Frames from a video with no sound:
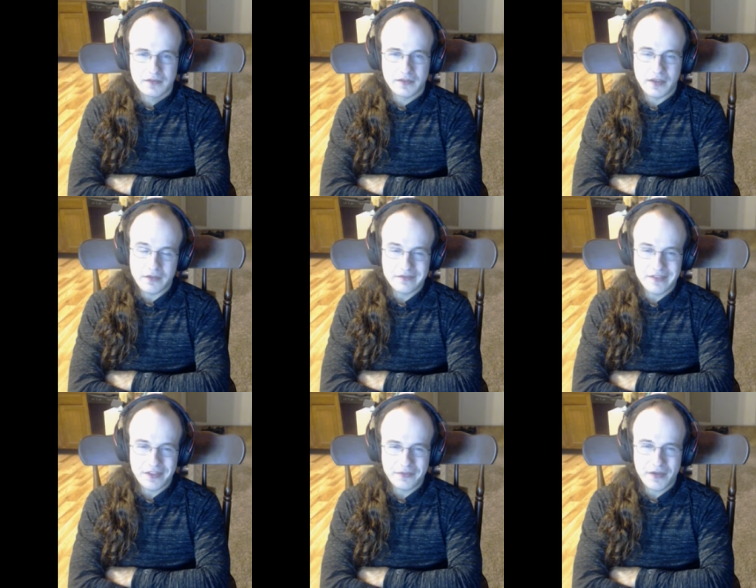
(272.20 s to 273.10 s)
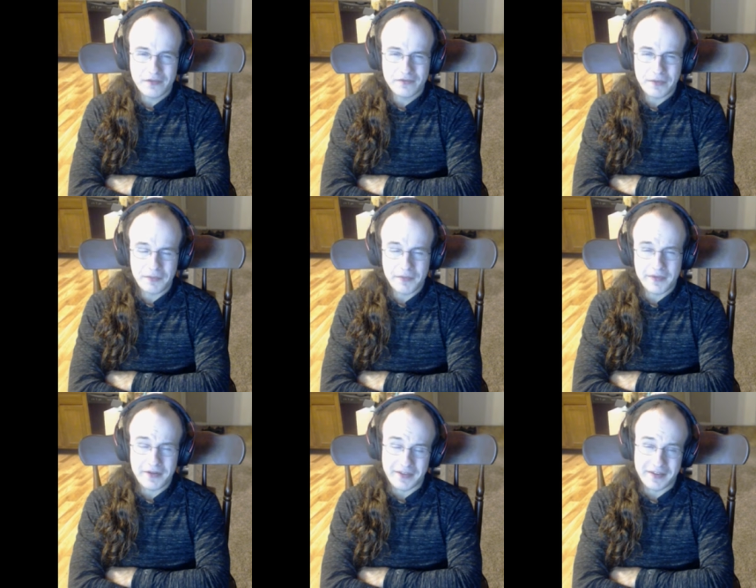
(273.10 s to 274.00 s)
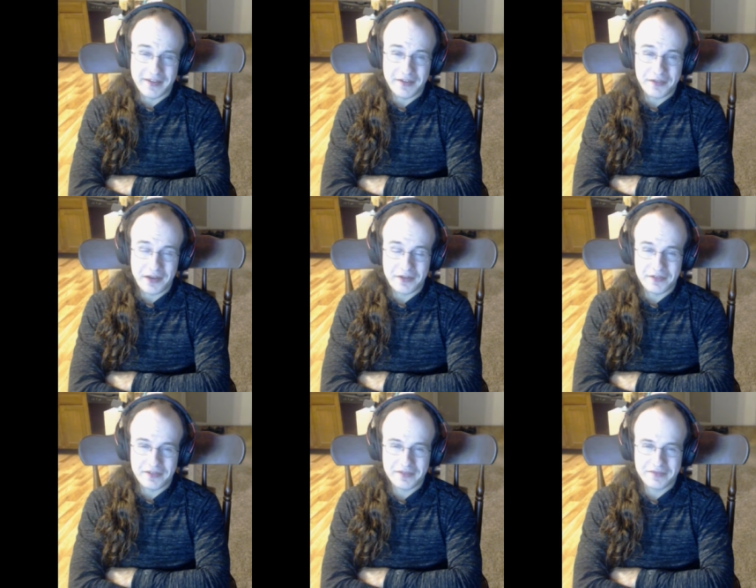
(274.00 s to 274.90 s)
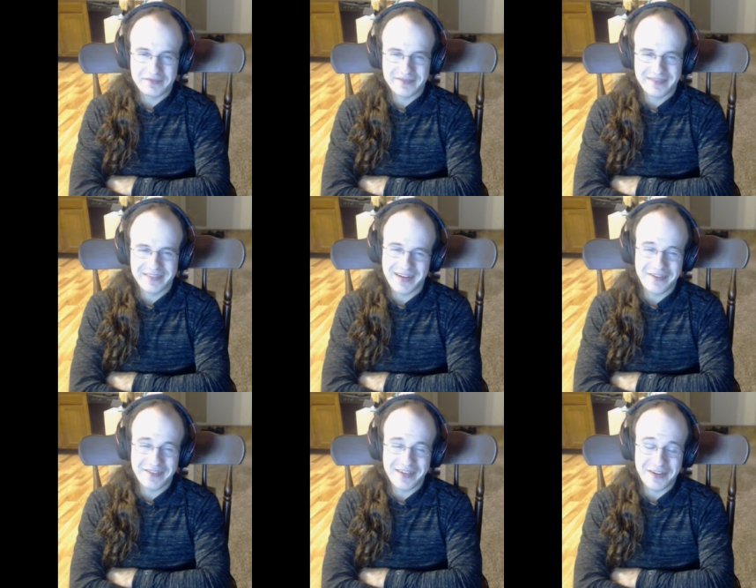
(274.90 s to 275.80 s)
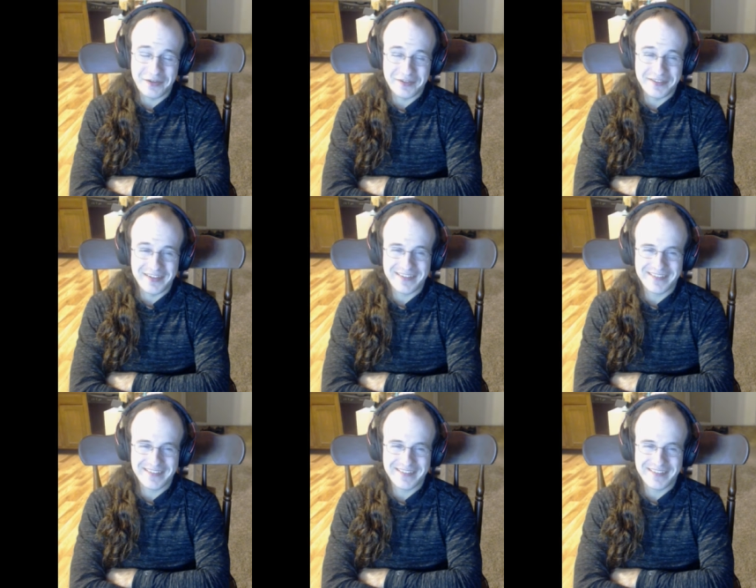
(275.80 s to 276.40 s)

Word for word: So that's about the rest of my day today, guys, actually. I know, kind of short today.